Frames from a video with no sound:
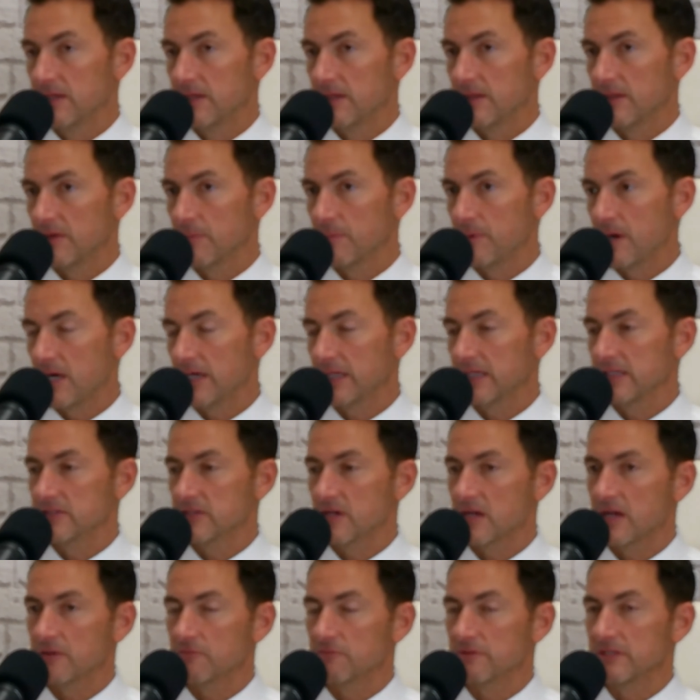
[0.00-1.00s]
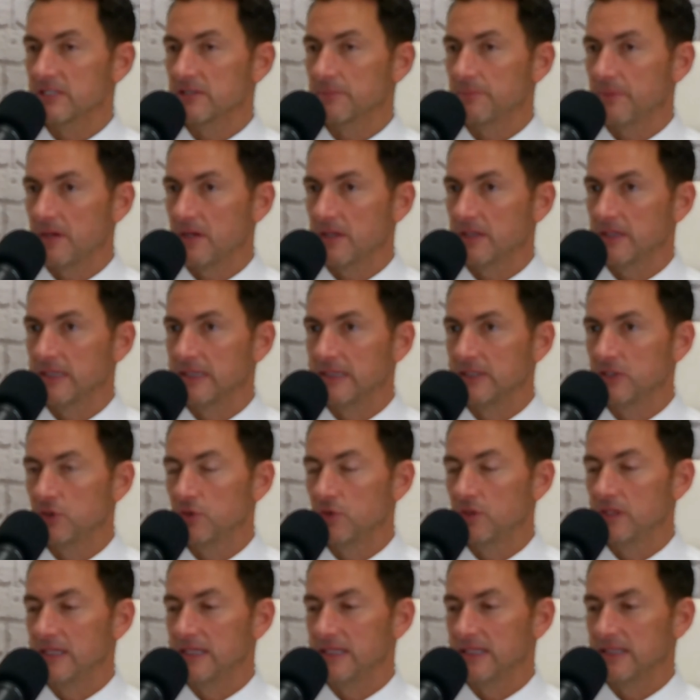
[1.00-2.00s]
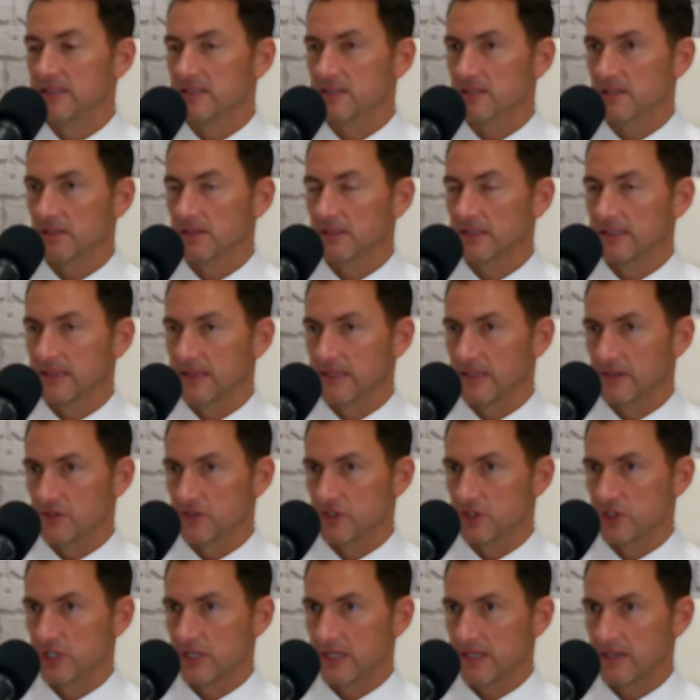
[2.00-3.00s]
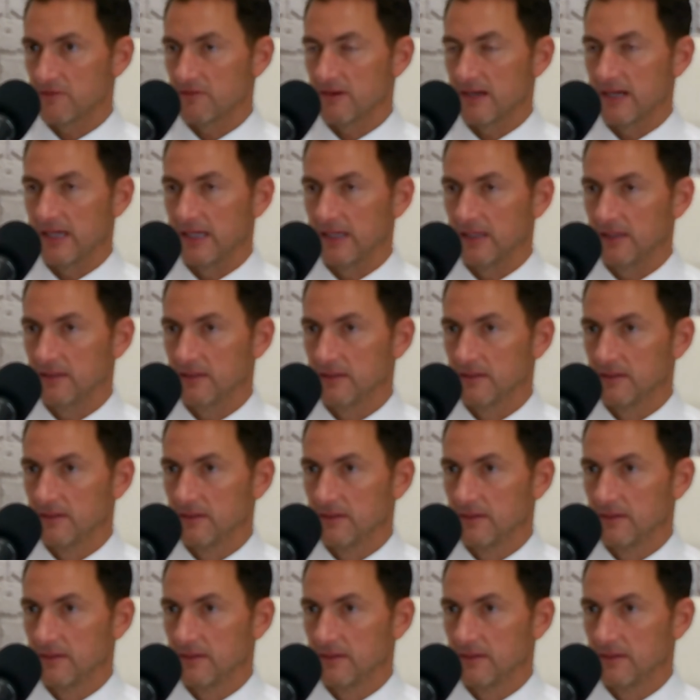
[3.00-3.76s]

Their body is not responding to the insulin they're generating